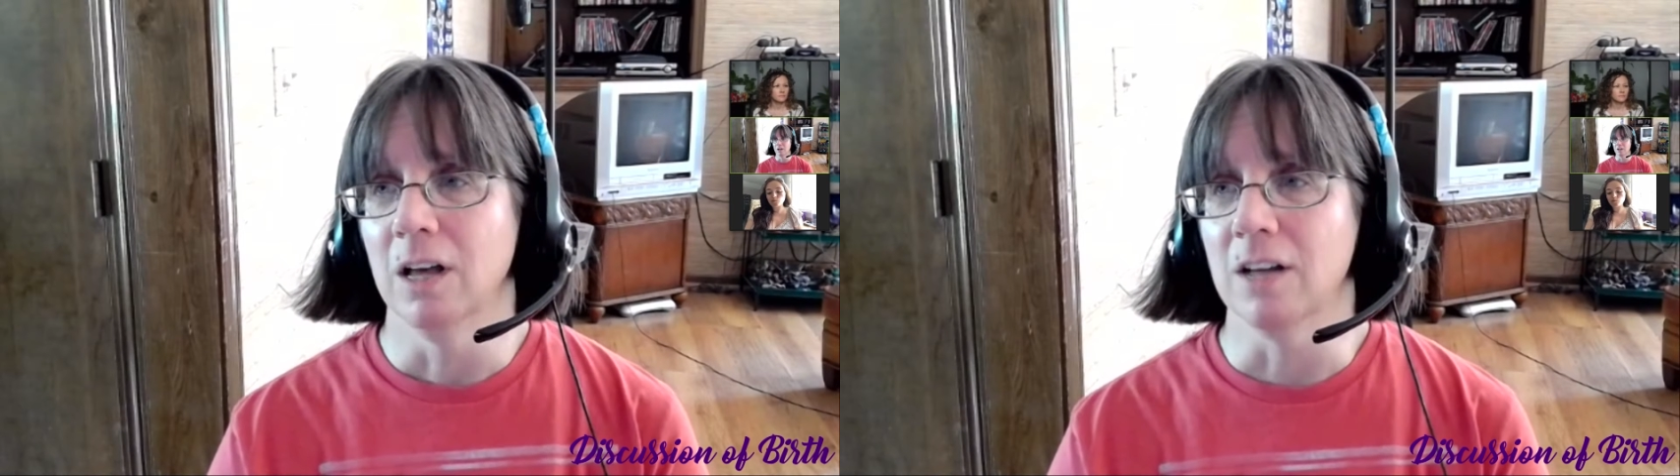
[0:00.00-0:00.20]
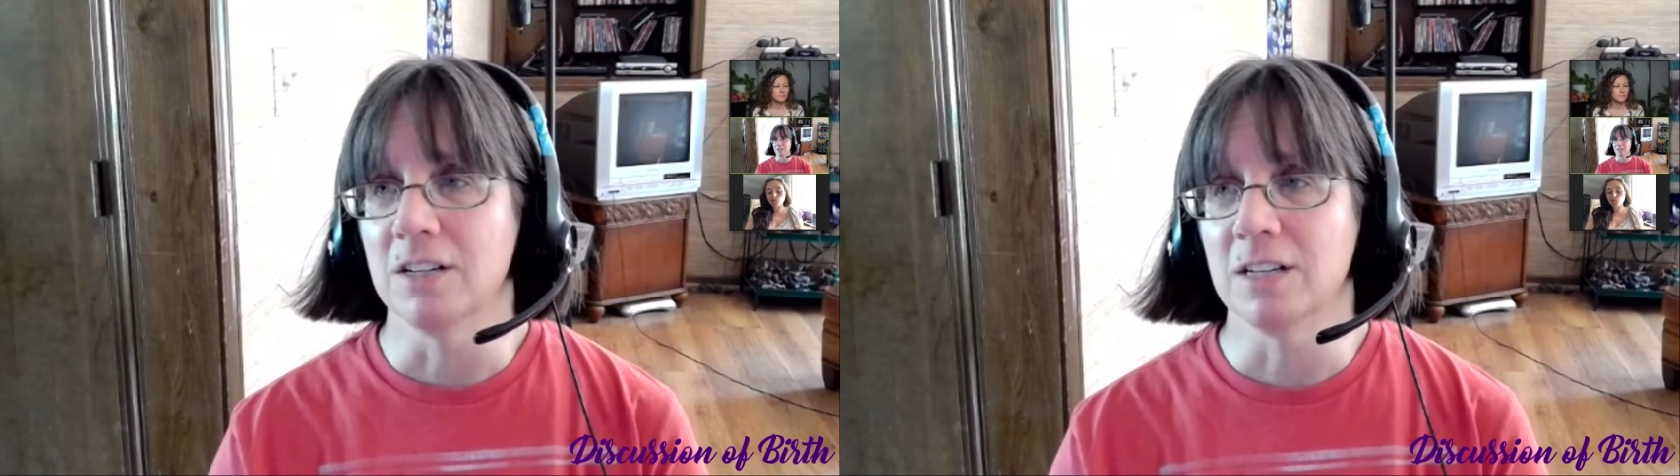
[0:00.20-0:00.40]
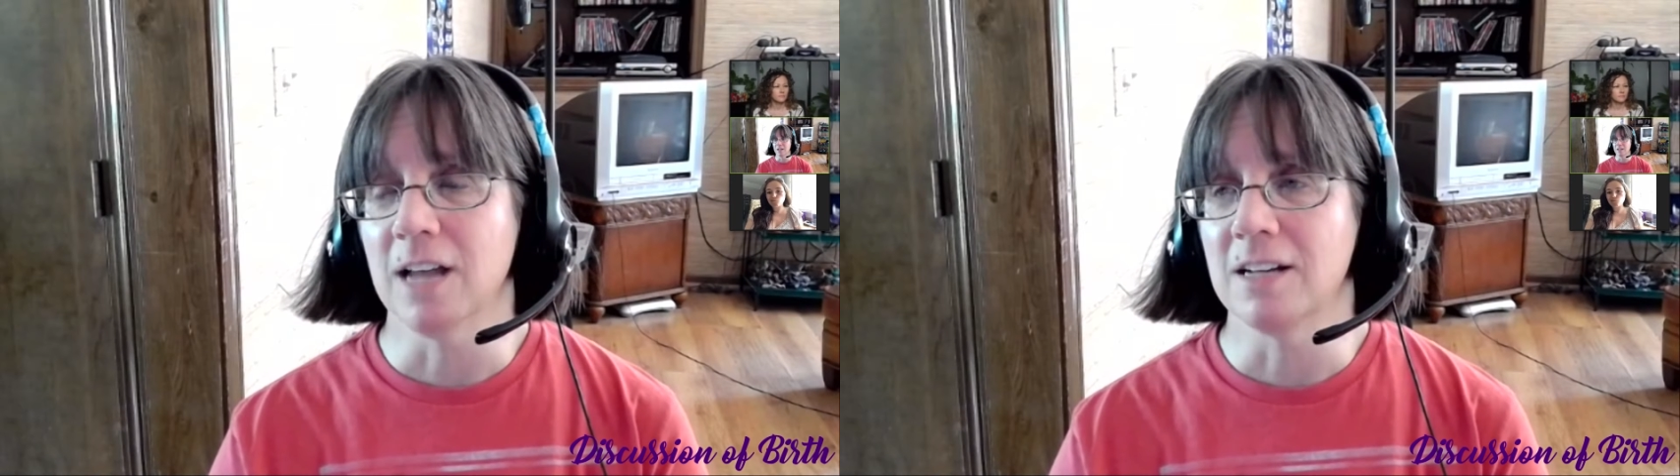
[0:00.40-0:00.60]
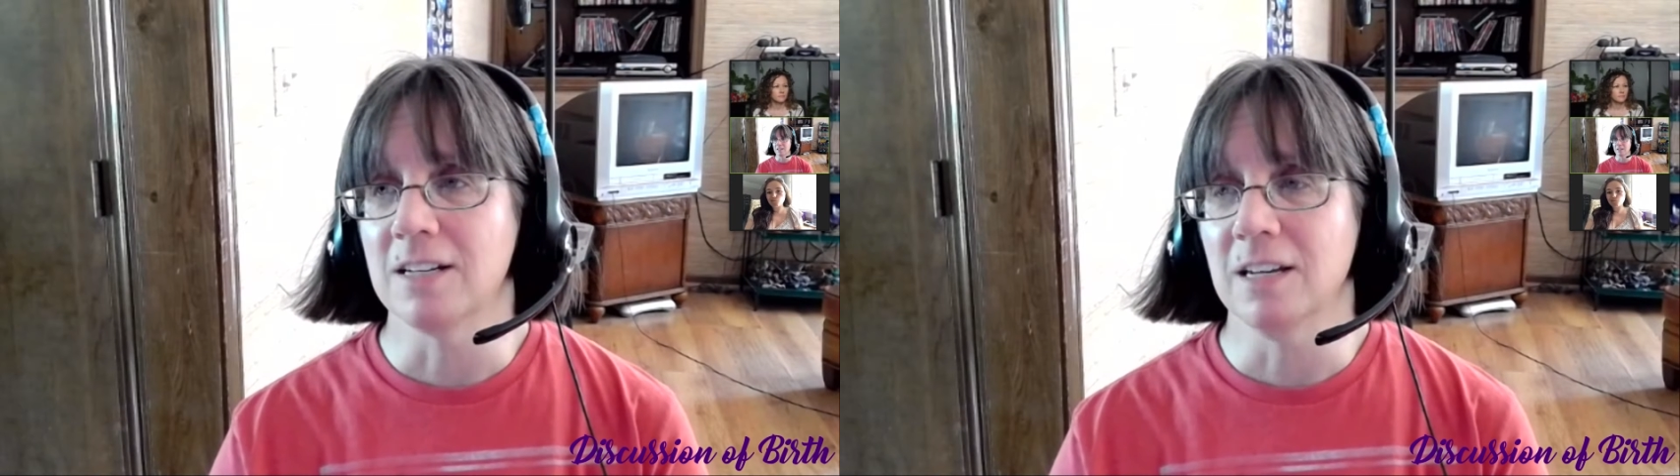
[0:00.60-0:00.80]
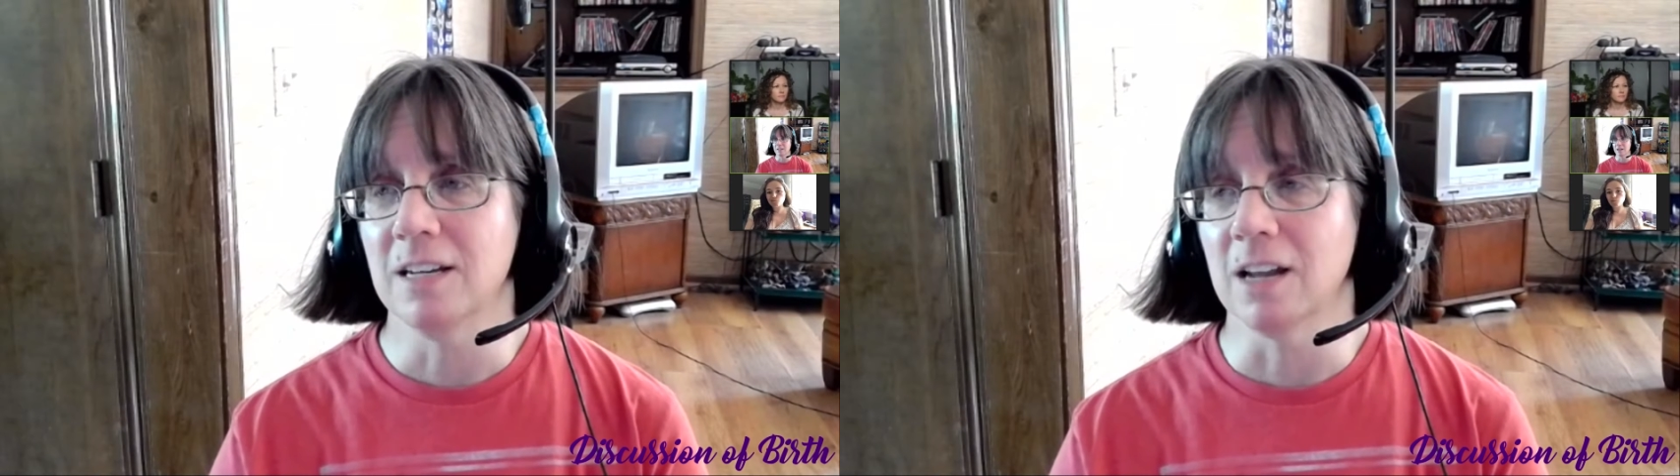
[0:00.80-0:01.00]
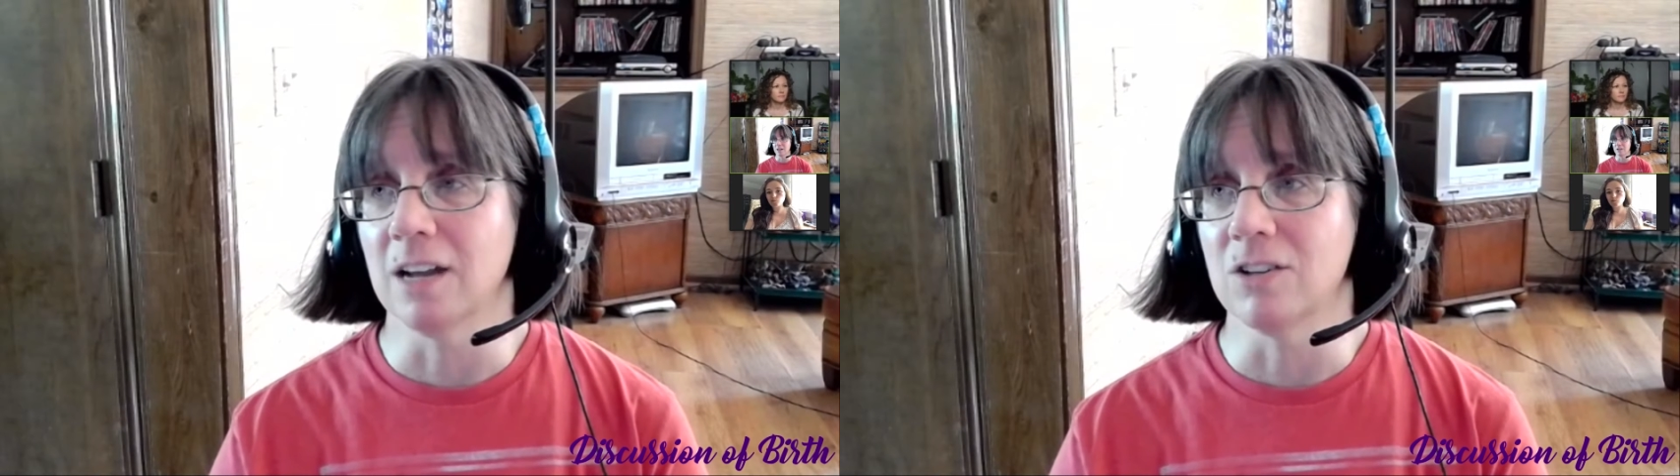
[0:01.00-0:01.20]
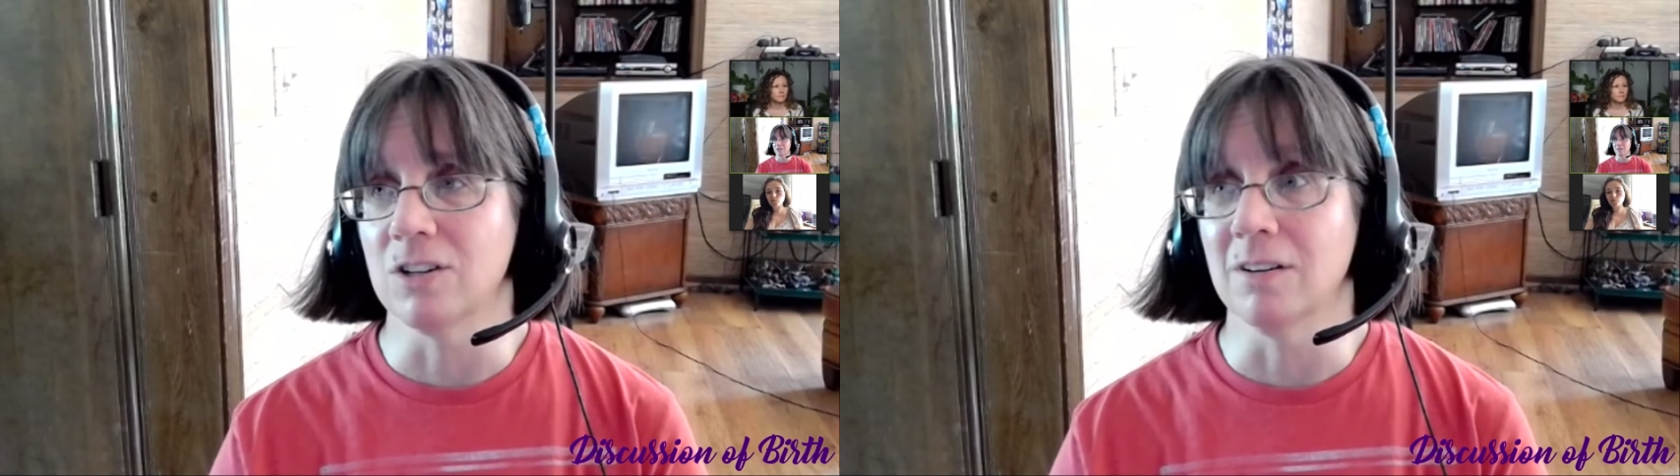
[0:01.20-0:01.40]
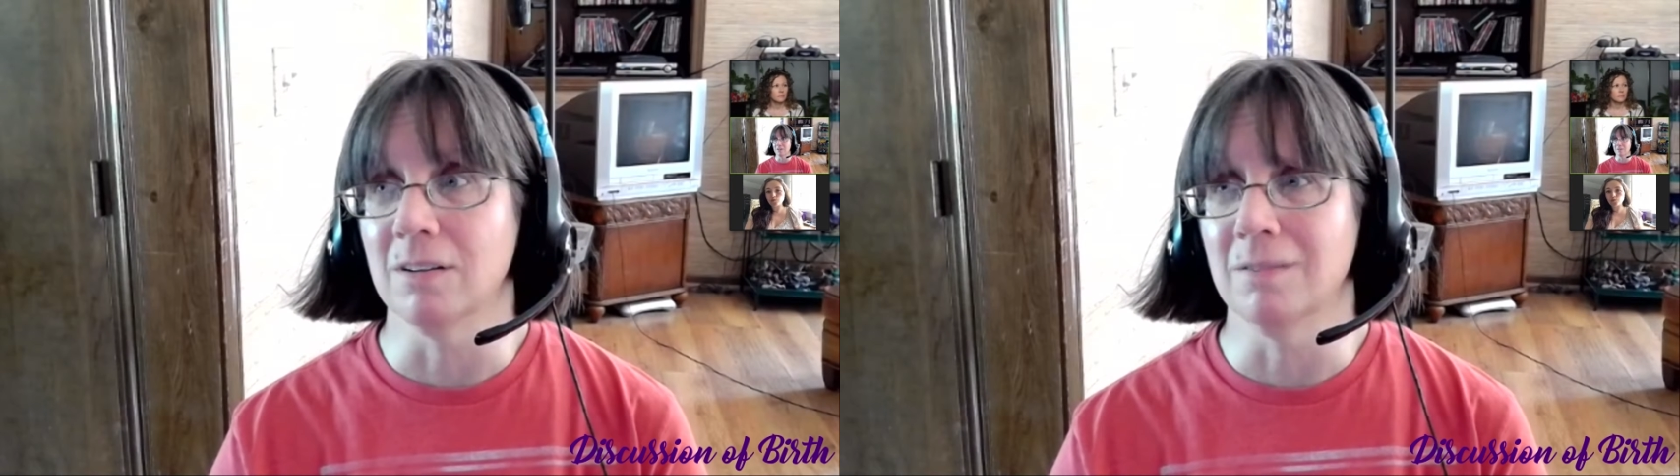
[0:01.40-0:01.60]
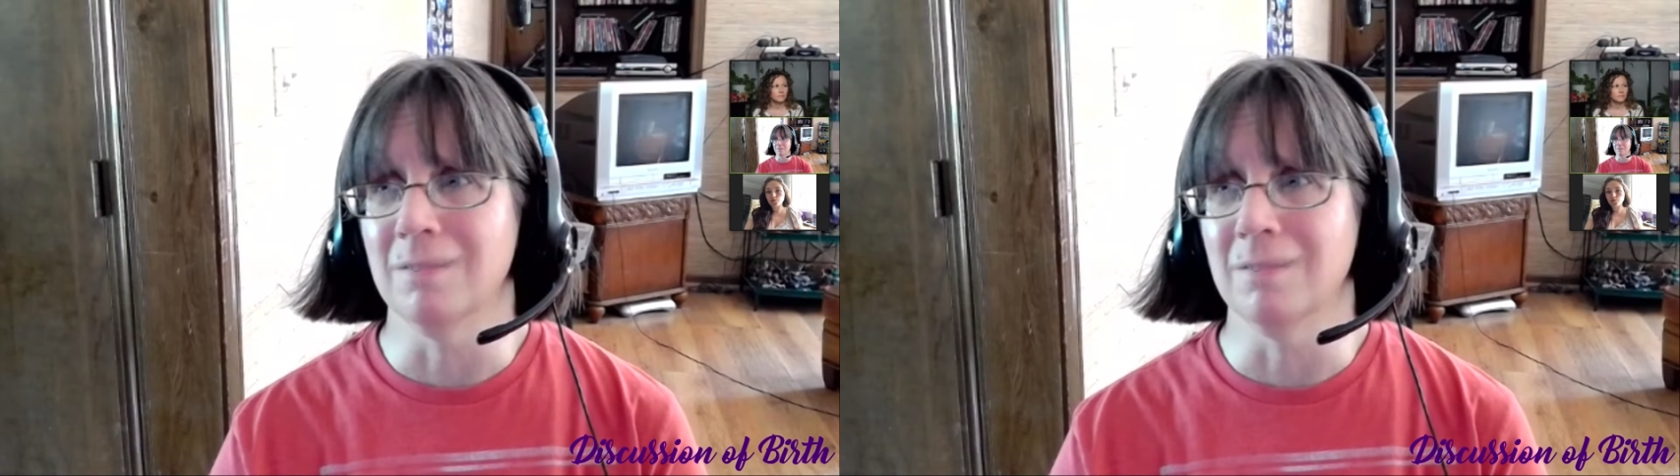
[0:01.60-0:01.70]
a stat C-section,